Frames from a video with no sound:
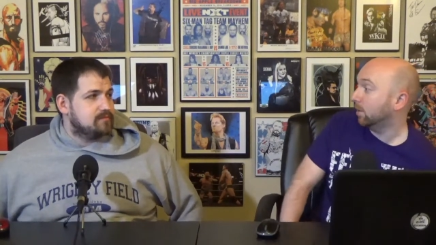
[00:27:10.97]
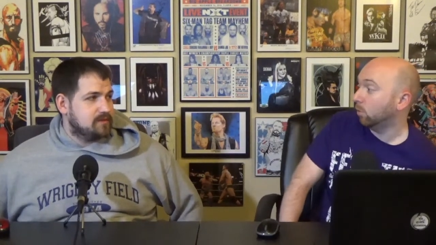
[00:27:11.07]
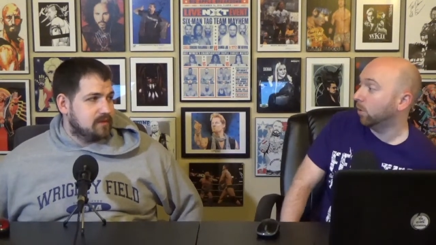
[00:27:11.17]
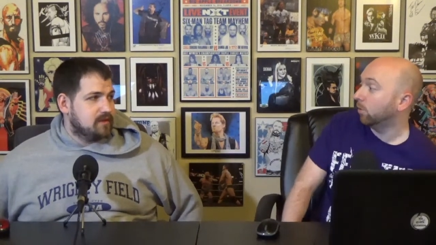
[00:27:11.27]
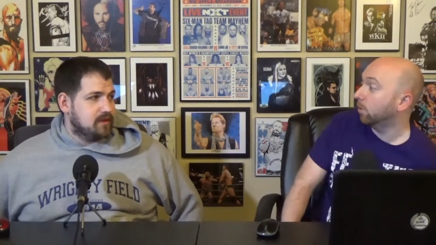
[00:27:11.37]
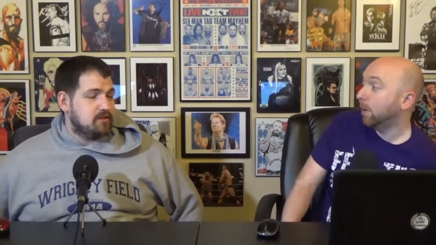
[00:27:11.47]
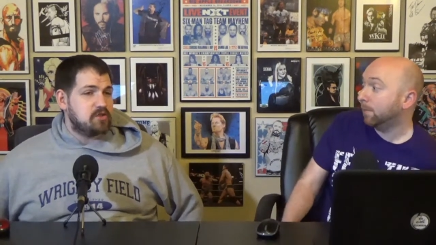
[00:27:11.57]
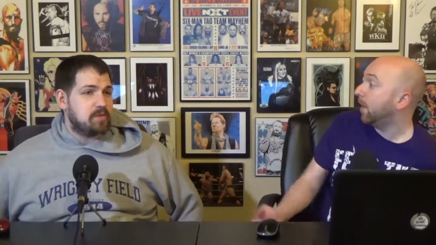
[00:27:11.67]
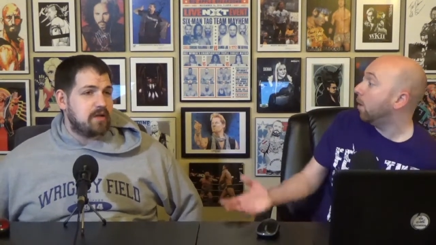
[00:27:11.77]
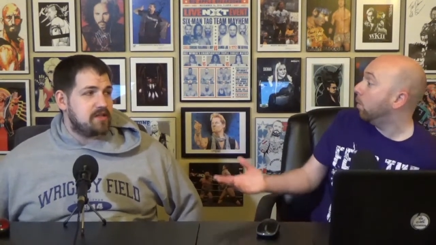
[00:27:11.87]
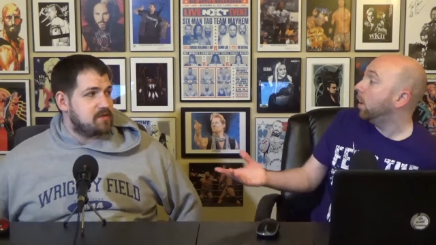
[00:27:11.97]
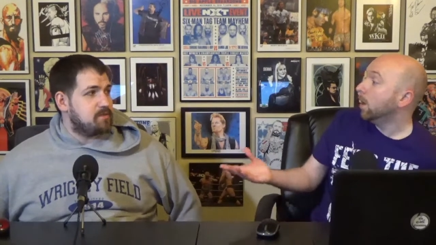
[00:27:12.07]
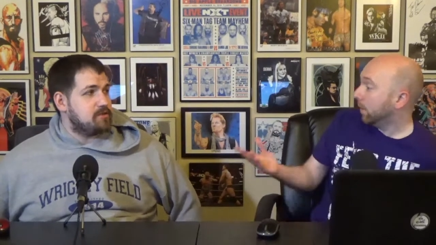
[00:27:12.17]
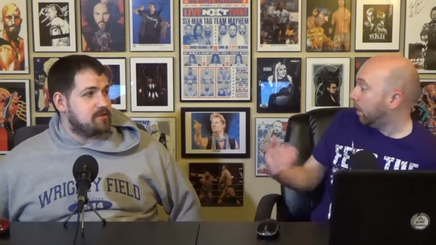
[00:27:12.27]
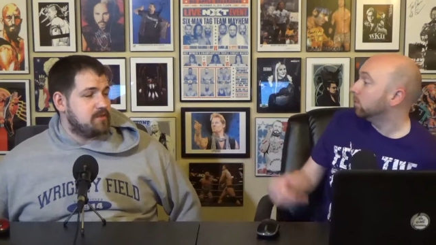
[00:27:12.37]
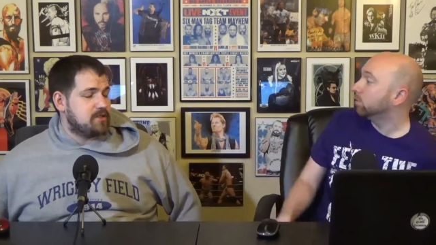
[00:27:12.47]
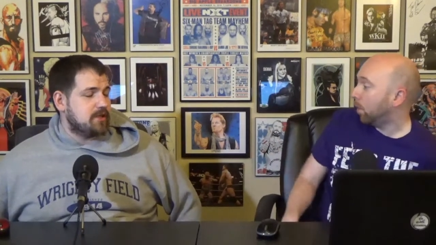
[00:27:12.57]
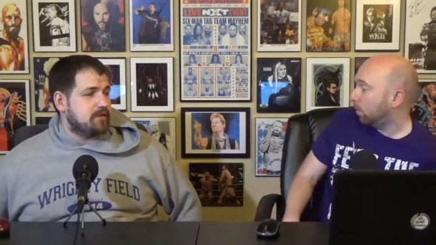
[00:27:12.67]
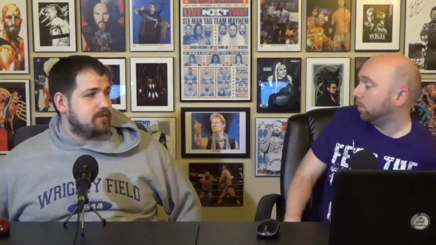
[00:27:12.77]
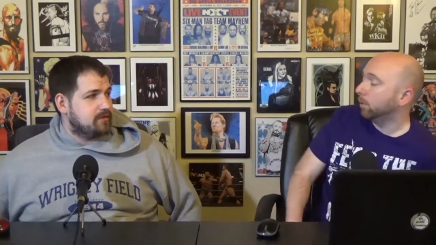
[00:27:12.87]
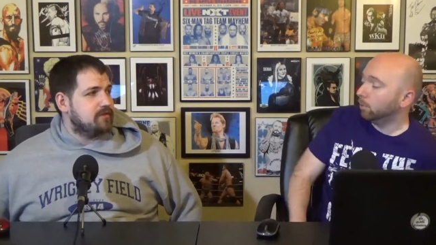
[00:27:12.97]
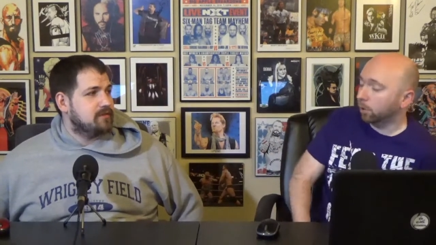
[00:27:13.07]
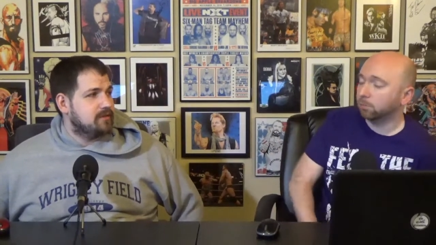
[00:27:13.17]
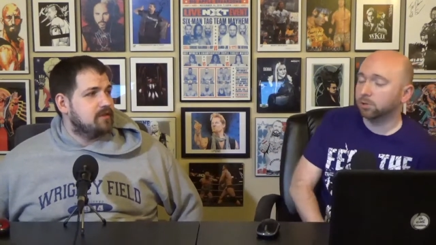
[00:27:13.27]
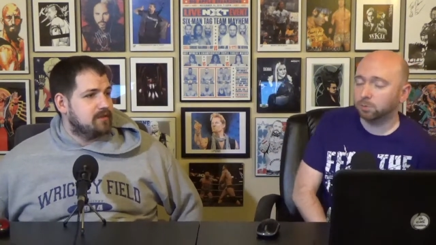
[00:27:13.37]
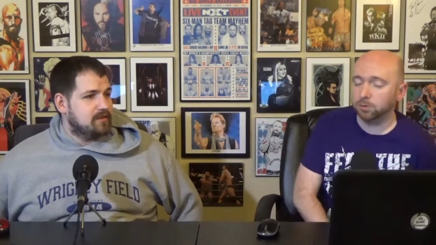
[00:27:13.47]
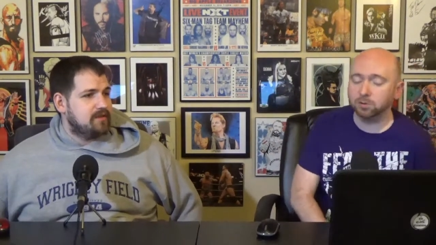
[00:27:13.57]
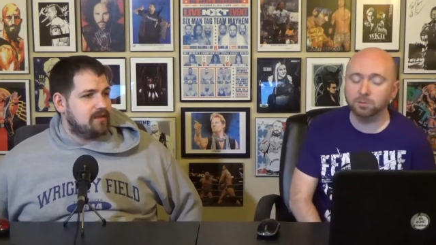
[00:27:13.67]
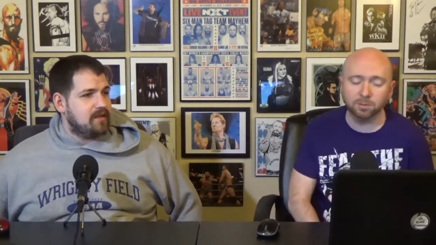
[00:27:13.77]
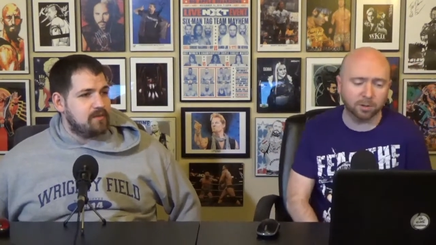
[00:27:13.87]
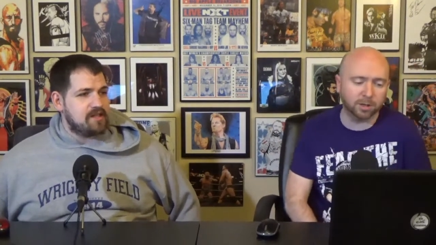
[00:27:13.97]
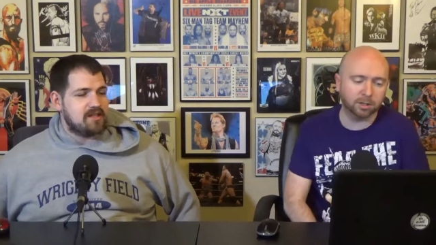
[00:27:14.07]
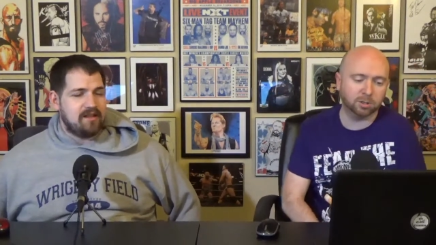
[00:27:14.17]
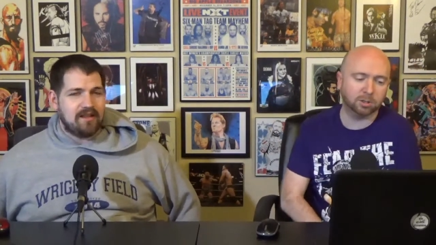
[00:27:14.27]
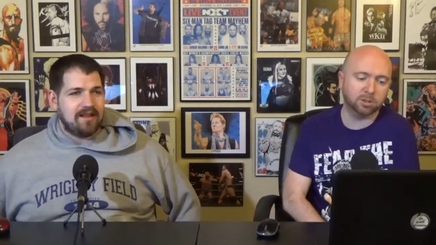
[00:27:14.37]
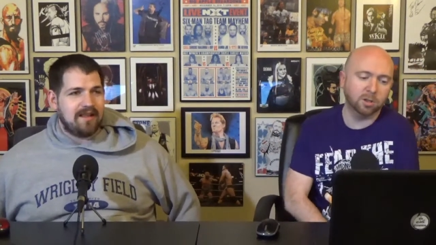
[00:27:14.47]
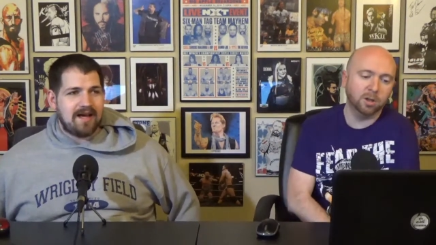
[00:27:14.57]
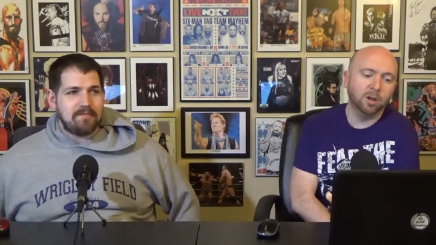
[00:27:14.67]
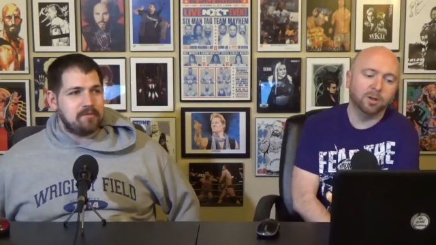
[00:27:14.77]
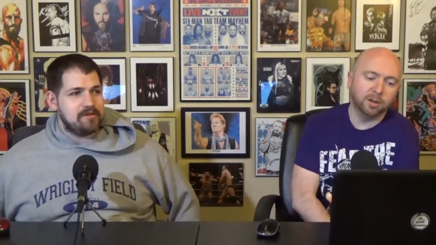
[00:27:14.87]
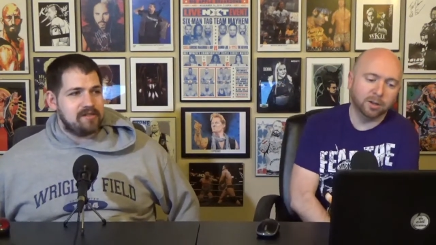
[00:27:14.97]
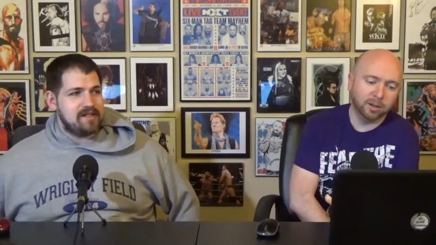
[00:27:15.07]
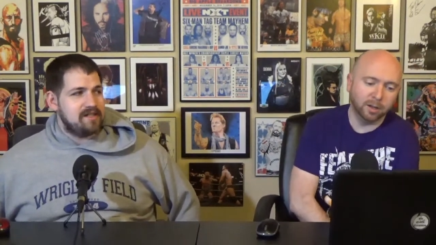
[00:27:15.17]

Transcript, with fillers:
Speaker 1: we don't know. Maybe it was that probably supposed that to be was Joe. probably what it was supposed to be. That makes a lot more sense Yeah.